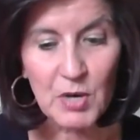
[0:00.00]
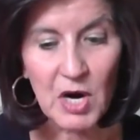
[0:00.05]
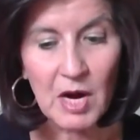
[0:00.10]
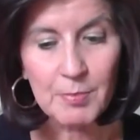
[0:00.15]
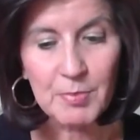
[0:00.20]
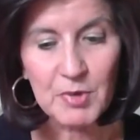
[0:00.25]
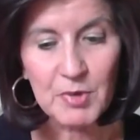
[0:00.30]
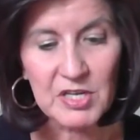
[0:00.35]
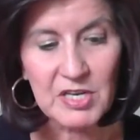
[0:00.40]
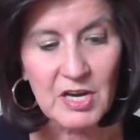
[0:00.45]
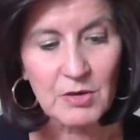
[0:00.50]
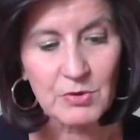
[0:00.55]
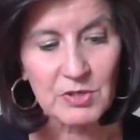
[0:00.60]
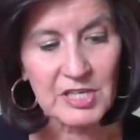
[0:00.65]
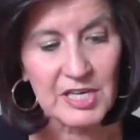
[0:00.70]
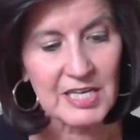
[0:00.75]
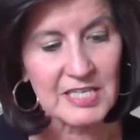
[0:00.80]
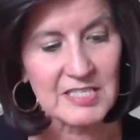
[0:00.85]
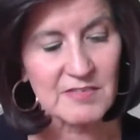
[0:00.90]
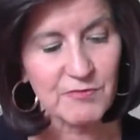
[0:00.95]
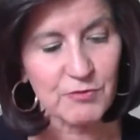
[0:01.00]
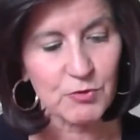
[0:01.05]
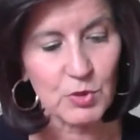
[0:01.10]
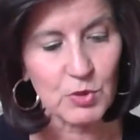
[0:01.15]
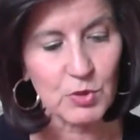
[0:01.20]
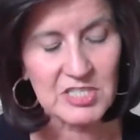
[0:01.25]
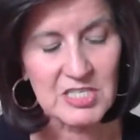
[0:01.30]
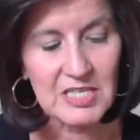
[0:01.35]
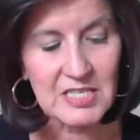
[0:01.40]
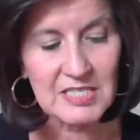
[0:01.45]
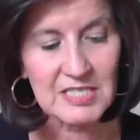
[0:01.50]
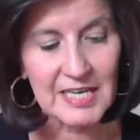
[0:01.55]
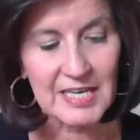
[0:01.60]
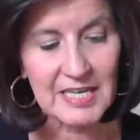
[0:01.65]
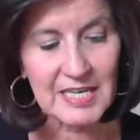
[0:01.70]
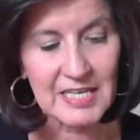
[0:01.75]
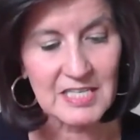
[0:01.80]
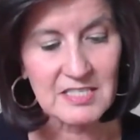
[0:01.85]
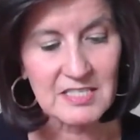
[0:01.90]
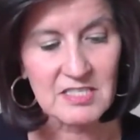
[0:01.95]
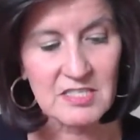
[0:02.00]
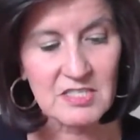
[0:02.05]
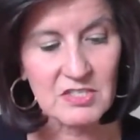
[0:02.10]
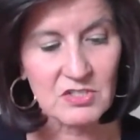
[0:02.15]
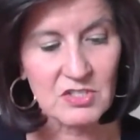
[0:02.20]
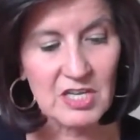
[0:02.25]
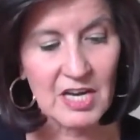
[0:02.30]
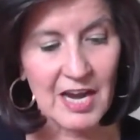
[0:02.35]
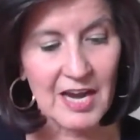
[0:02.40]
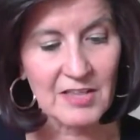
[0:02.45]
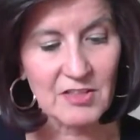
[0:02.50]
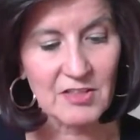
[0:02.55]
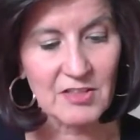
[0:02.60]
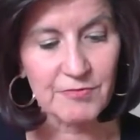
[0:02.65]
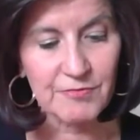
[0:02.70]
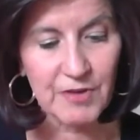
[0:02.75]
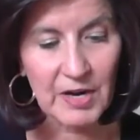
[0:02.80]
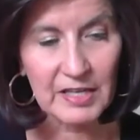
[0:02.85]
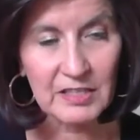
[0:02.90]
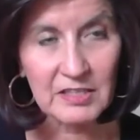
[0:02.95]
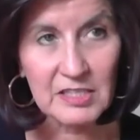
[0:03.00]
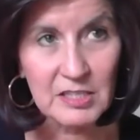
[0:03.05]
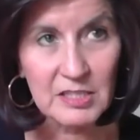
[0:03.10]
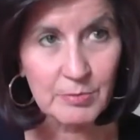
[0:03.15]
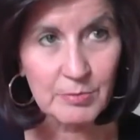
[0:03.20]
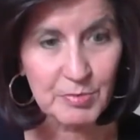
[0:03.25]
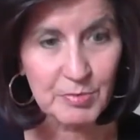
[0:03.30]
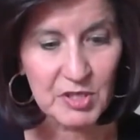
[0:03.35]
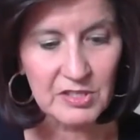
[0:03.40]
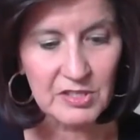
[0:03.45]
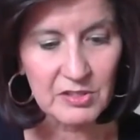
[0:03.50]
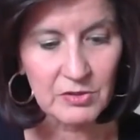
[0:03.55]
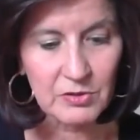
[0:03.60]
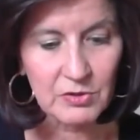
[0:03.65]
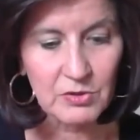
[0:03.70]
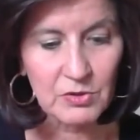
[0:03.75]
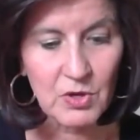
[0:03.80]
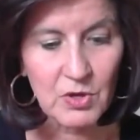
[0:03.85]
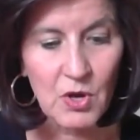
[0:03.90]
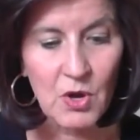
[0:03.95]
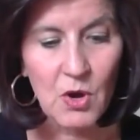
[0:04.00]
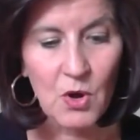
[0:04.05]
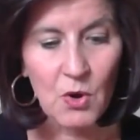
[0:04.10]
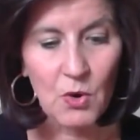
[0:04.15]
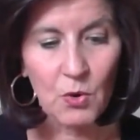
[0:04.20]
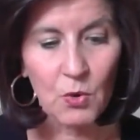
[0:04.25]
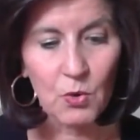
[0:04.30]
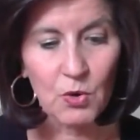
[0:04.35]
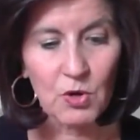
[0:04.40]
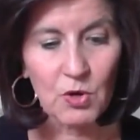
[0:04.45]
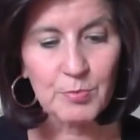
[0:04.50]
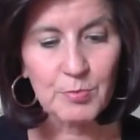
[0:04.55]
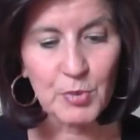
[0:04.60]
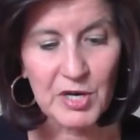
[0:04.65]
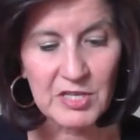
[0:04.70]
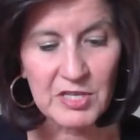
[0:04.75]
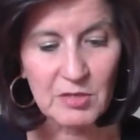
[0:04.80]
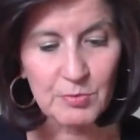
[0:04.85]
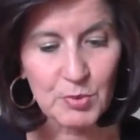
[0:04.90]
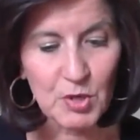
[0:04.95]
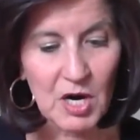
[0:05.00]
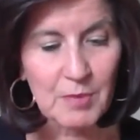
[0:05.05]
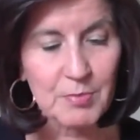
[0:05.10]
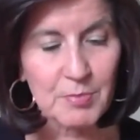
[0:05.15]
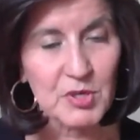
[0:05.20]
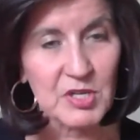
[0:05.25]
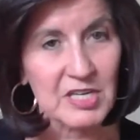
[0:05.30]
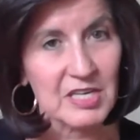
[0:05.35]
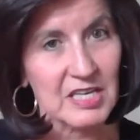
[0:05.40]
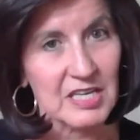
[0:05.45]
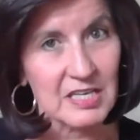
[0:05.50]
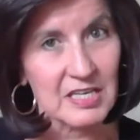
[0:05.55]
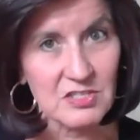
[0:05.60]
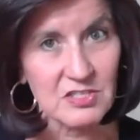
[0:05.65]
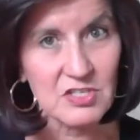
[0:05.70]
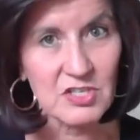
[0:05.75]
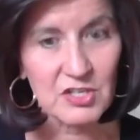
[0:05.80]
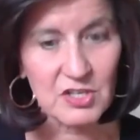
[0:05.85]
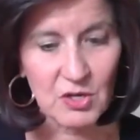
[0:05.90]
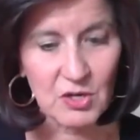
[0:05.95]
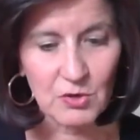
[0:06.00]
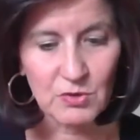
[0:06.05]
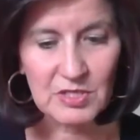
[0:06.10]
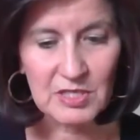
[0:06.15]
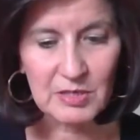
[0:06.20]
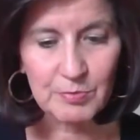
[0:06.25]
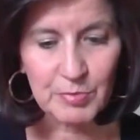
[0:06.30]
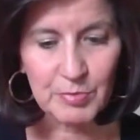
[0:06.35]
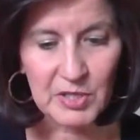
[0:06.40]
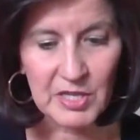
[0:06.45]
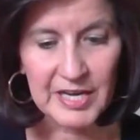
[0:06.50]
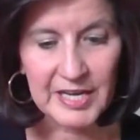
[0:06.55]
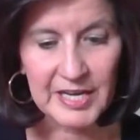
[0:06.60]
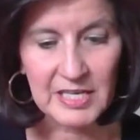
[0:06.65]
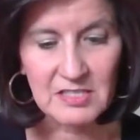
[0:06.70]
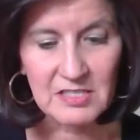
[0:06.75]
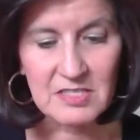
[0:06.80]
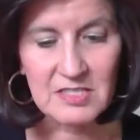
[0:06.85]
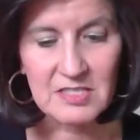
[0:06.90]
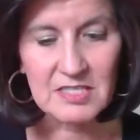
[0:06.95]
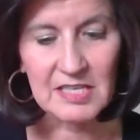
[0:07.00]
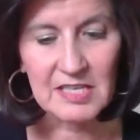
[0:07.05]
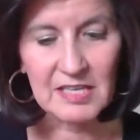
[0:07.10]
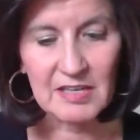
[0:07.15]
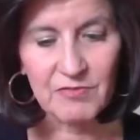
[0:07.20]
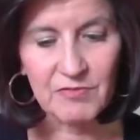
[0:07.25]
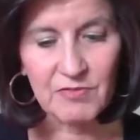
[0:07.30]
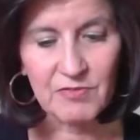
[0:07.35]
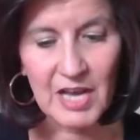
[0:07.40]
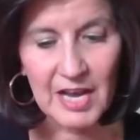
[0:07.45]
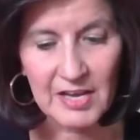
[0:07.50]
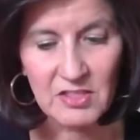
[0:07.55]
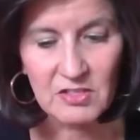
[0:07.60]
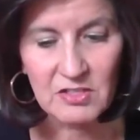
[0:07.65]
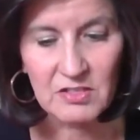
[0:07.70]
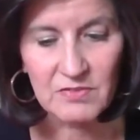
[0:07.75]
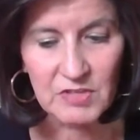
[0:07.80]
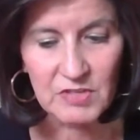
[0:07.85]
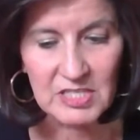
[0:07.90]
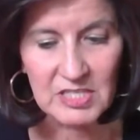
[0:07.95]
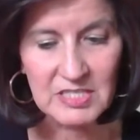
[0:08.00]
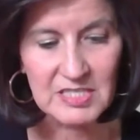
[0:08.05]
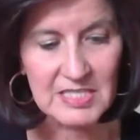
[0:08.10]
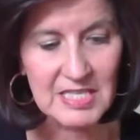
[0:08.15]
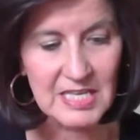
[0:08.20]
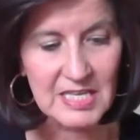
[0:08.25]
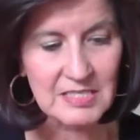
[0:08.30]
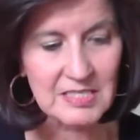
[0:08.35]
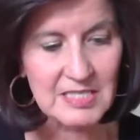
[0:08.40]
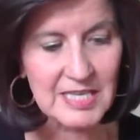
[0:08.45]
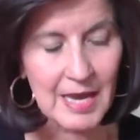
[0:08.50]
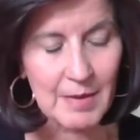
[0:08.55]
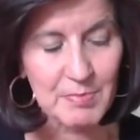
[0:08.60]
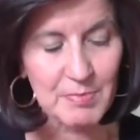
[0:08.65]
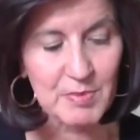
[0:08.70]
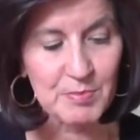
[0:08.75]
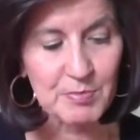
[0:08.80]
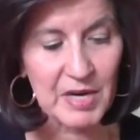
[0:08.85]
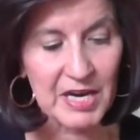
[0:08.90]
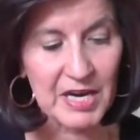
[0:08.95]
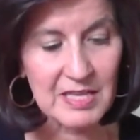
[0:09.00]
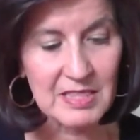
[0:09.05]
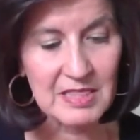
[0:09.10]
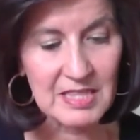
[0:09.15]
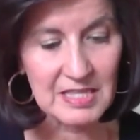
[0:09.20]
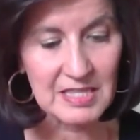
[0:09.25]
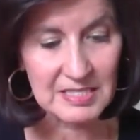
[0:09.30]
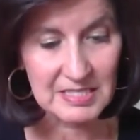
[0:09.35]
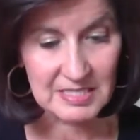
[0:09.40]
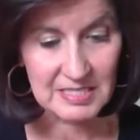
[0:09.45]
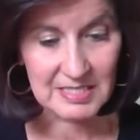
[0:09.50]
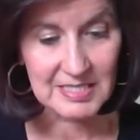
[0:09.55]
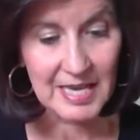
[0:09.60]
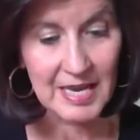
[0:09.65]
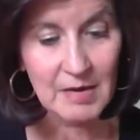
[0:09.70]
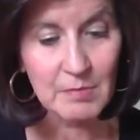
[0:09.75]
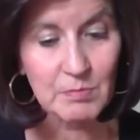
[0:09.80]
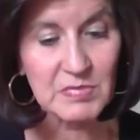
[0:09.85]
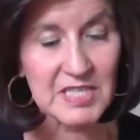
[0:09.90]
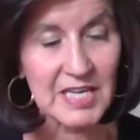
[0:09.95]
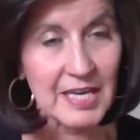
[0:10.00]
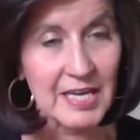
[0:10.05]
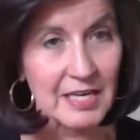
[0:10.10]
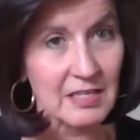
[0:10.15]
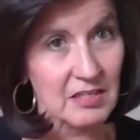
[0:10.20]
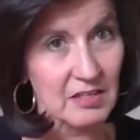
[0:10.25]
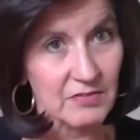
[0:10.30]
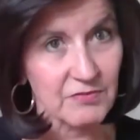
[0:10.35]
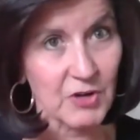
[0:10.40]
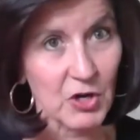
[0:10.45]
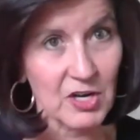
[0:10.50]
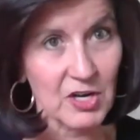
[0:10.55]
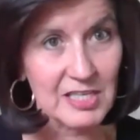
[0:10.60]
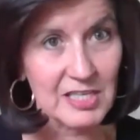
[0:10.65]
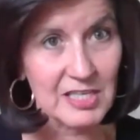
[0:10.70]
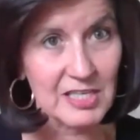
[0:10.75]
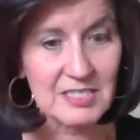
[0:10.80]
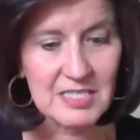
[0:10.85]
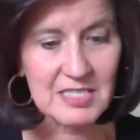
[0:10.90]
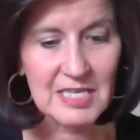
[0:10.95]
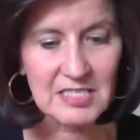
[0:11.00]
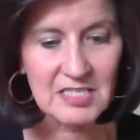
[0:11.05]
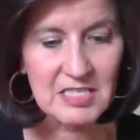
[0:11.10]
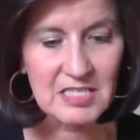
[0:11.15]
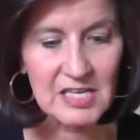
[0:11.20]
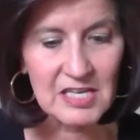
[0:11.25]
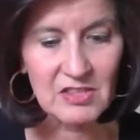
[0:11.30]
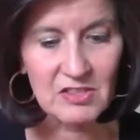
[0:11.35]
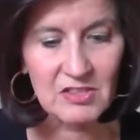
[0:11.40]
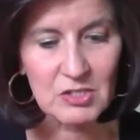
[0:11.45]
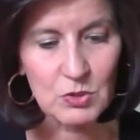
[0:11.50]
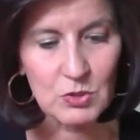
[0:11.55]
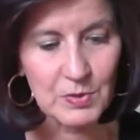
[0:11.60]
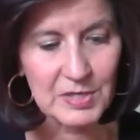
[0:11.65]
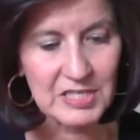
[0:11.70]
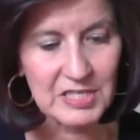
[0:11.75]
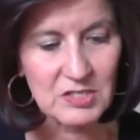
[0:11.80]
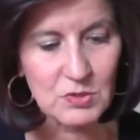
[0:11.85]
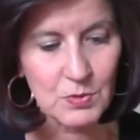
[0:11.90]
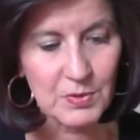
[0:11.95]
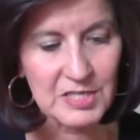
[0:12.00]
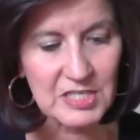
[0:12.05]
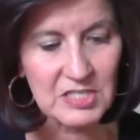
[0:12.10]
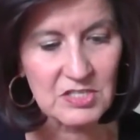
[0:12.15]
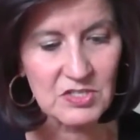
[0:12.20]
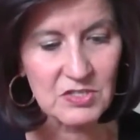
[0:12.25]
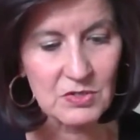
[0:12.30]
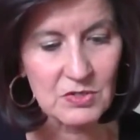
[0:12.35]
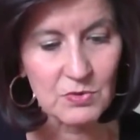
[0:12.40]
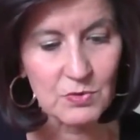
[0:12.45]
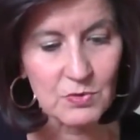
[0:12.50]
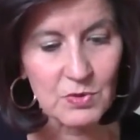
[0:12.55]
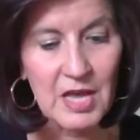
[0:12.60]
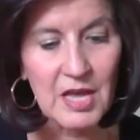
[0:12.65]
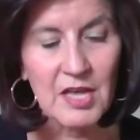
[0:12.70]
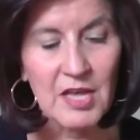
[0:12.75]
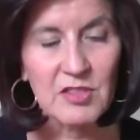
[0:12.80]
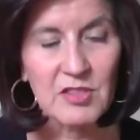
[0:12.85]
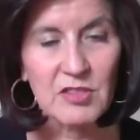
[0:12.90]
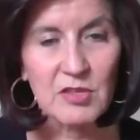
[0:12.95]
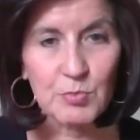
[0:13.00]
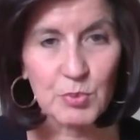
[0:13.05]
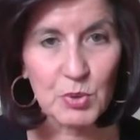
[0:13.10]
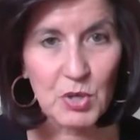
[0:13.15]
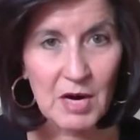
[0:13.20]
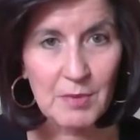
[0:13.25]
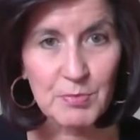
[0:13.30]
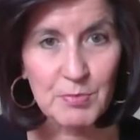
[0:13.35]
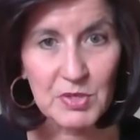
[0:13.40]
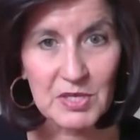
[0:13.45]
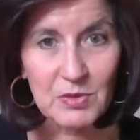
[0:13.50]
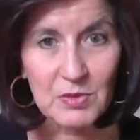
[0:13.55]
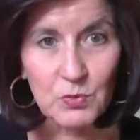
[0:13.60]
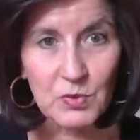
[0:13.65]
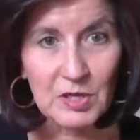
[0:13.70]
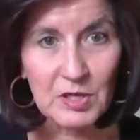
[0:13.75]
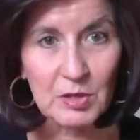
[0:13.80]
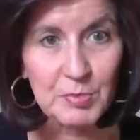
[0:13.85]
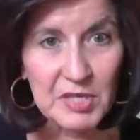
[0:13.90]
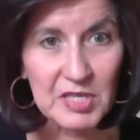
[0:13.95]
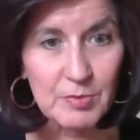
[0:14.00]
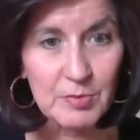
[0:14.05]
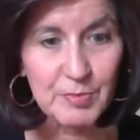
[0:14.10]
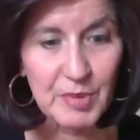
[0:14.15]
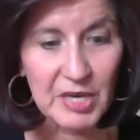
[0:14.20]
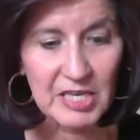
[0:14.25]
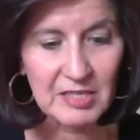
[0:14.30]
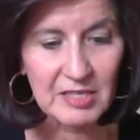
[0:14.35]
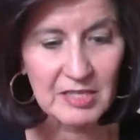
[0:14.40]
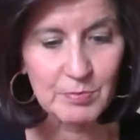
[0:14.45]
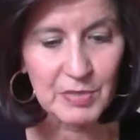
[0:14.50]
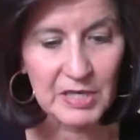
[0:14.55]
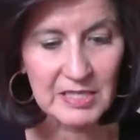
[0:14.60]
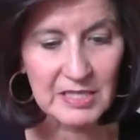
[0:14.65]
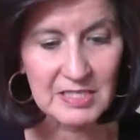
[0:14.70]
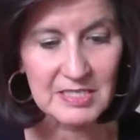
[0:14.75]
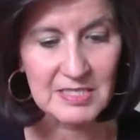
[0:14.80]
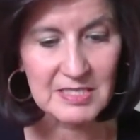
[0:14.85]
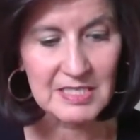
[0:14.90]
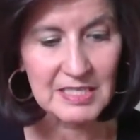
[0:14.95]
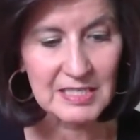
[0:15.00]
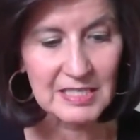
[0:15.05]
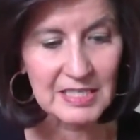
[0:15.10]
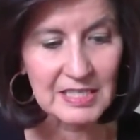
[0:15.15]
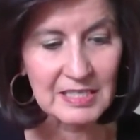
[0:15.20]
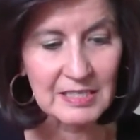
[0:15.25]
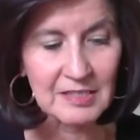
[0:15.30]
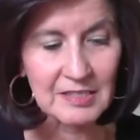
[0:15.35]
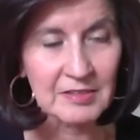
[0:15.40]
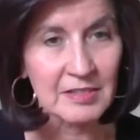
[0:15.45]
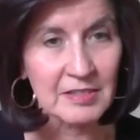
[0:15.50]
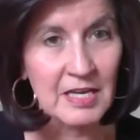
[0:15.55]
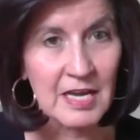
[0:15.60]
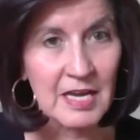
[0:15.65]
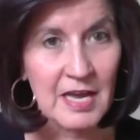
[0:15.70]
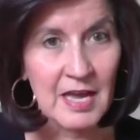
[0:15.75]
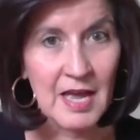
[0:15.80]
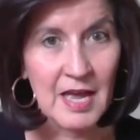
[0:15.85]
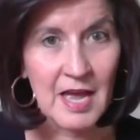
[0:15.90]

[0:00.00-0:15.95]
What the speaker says: The property owner has 14 days to either file an appeal or bring the property into code compliance. If neither of these things happen by this same date of August 16th, 2022, the property will be abated by the city.